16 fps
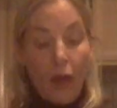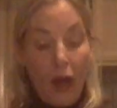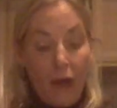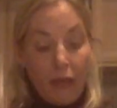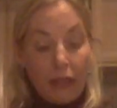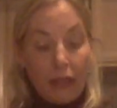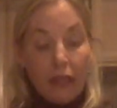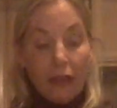have
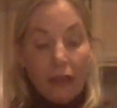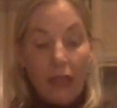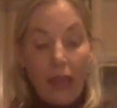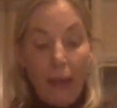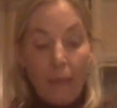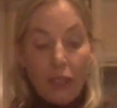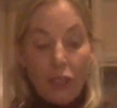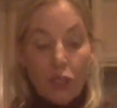a little
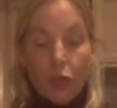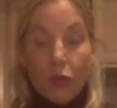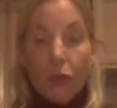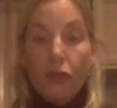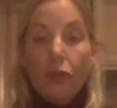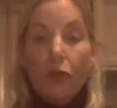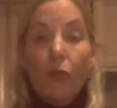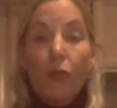lemon
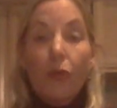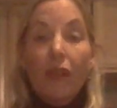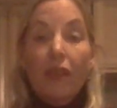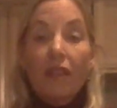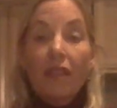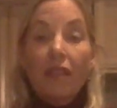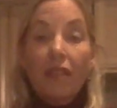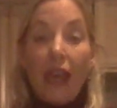juice with
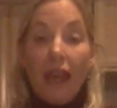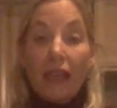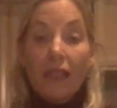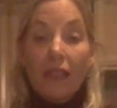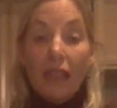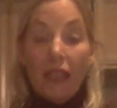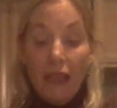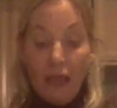the zest
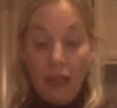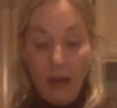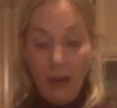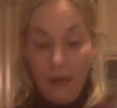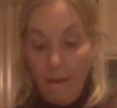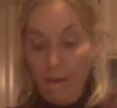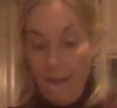in there.